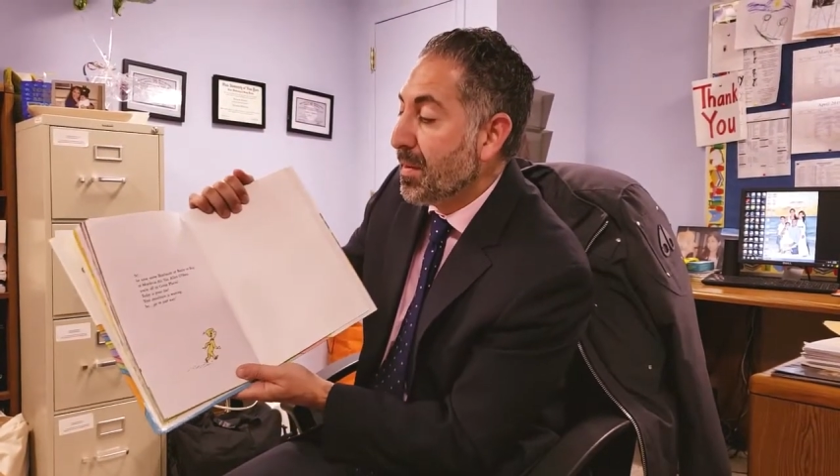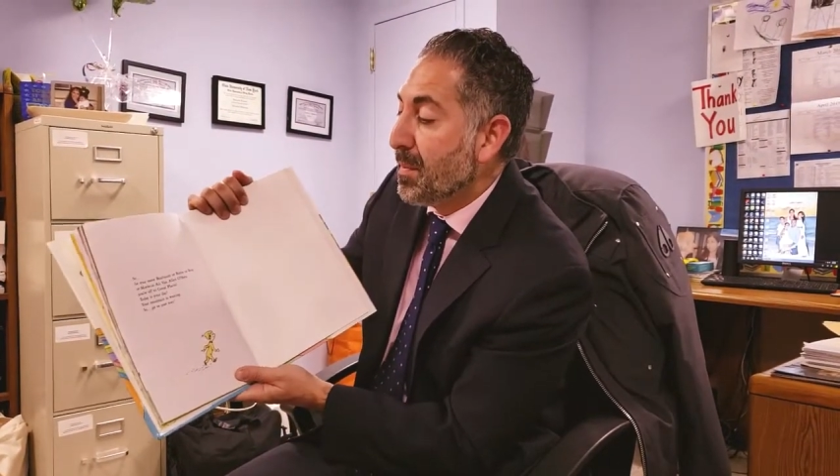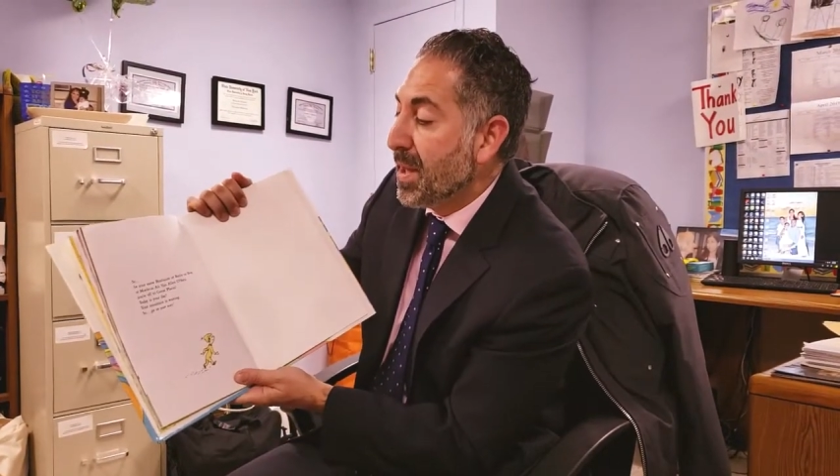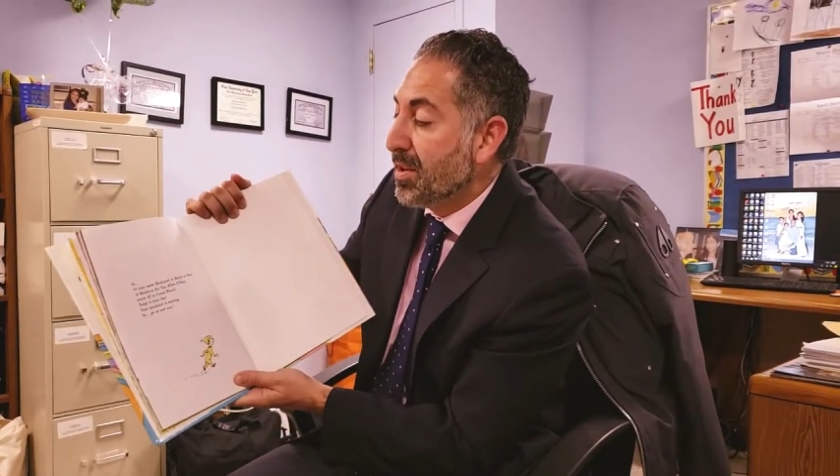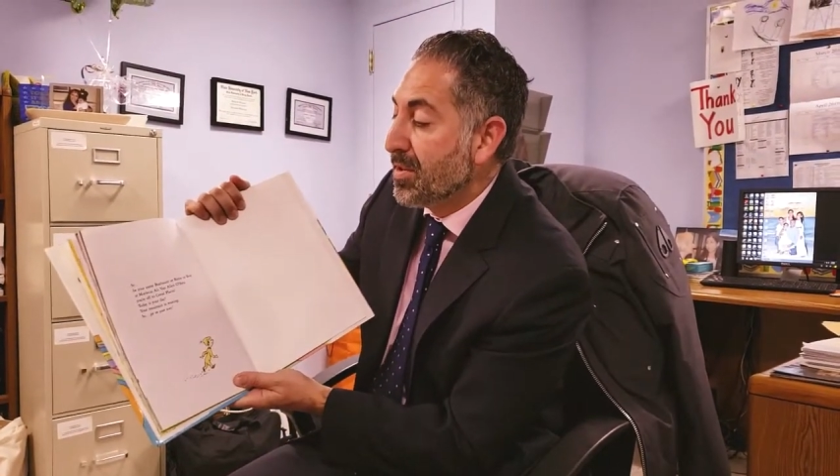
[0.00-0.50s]

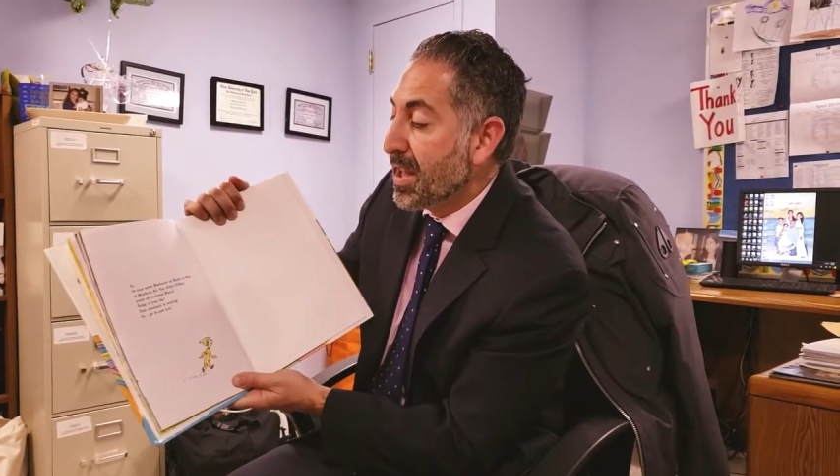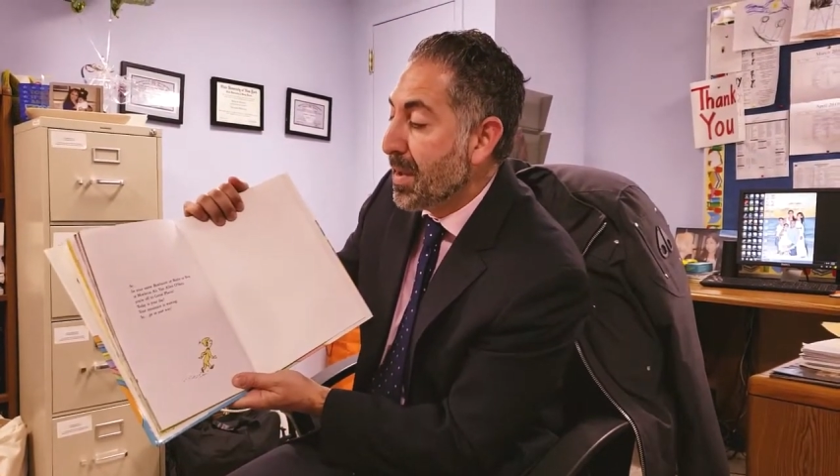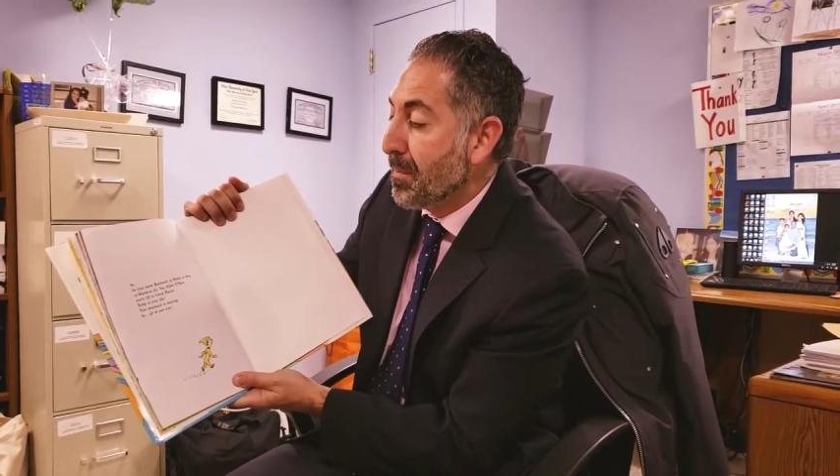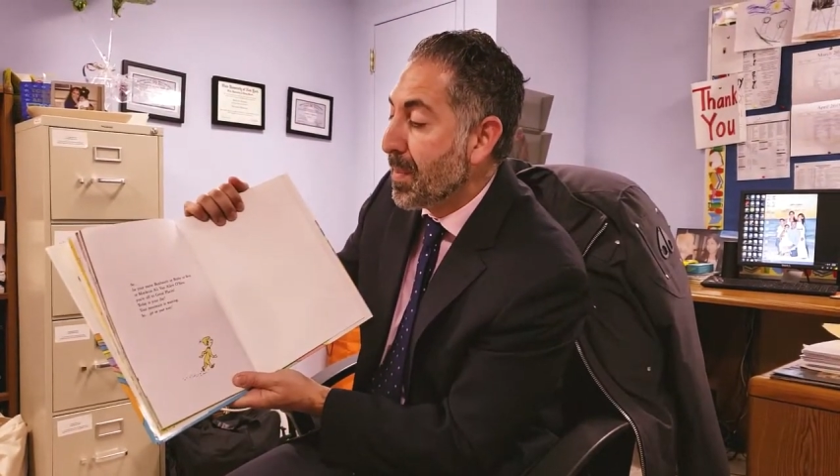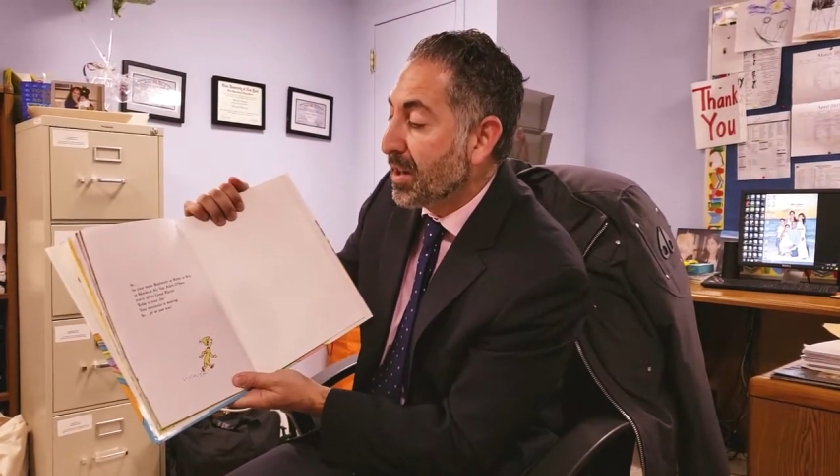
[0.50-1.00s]
be your
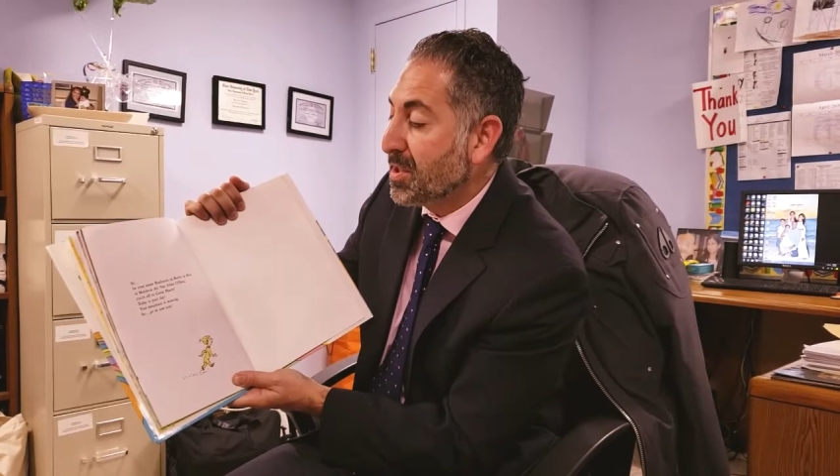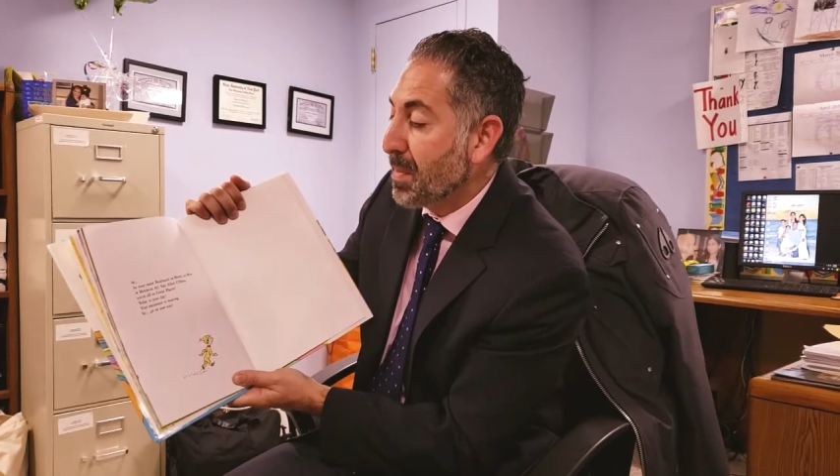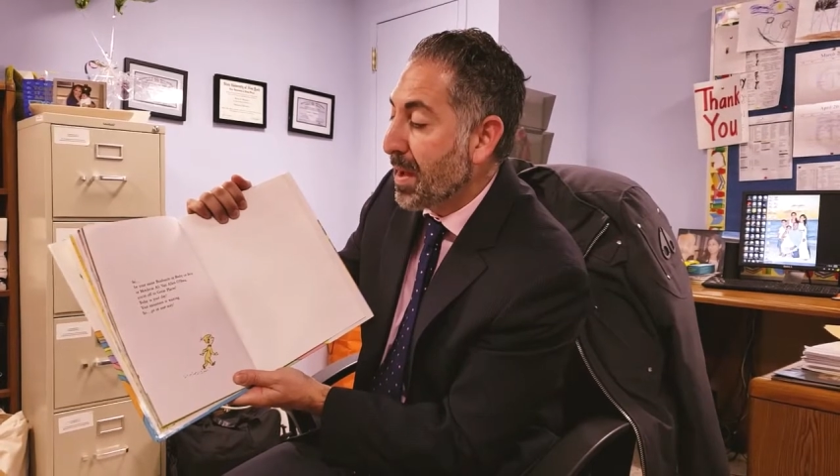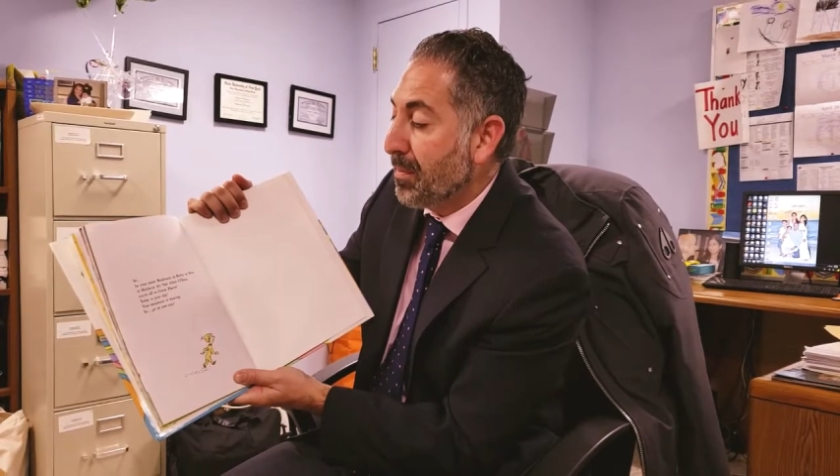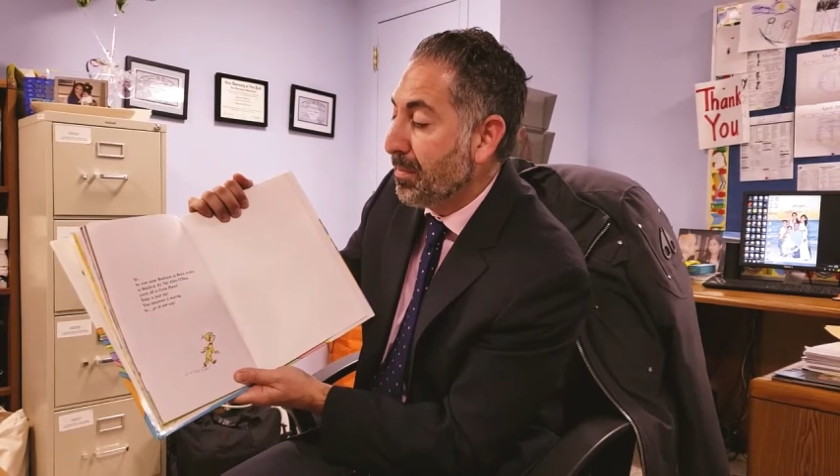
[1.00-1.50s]
name
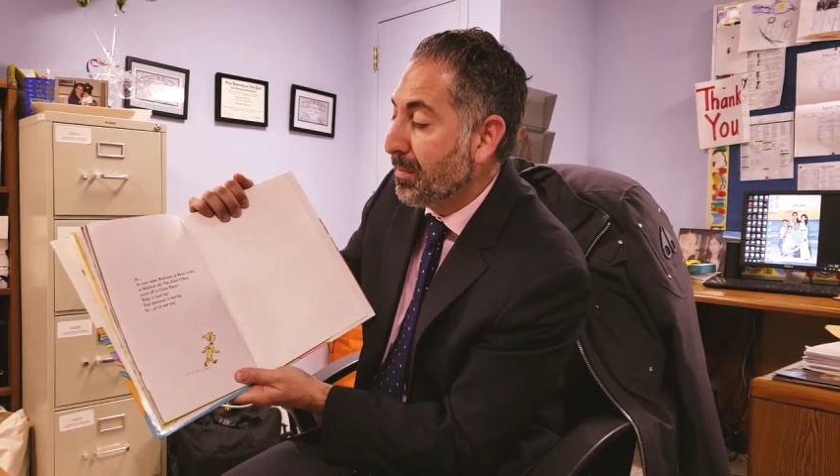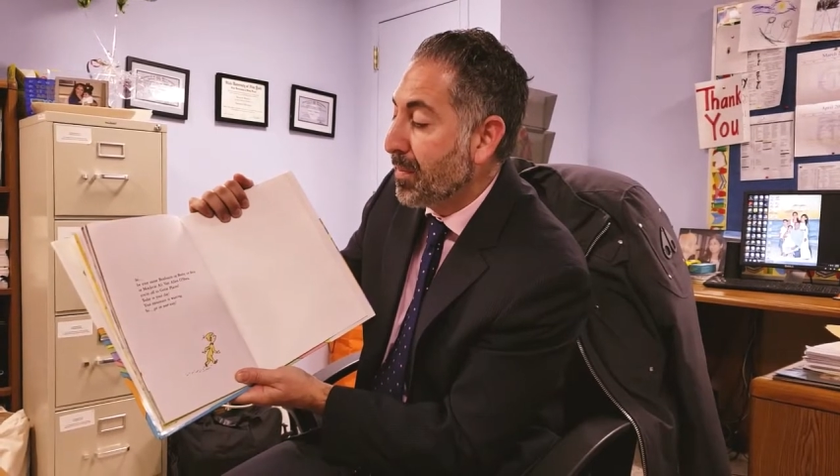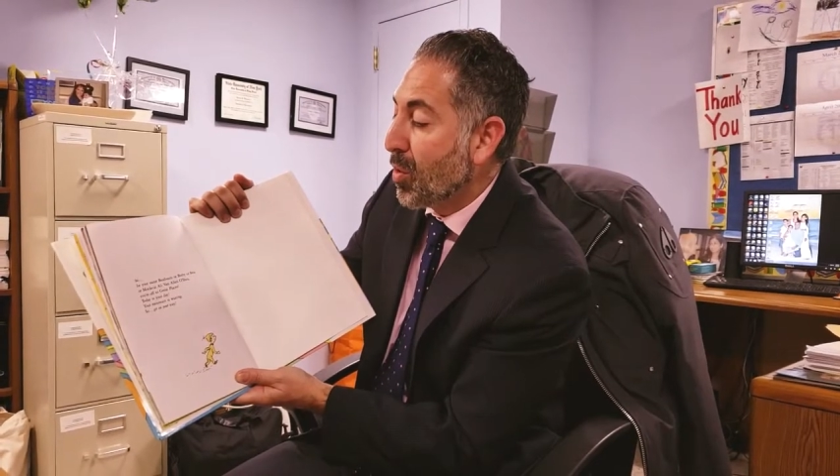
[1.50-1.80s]
Buxbaum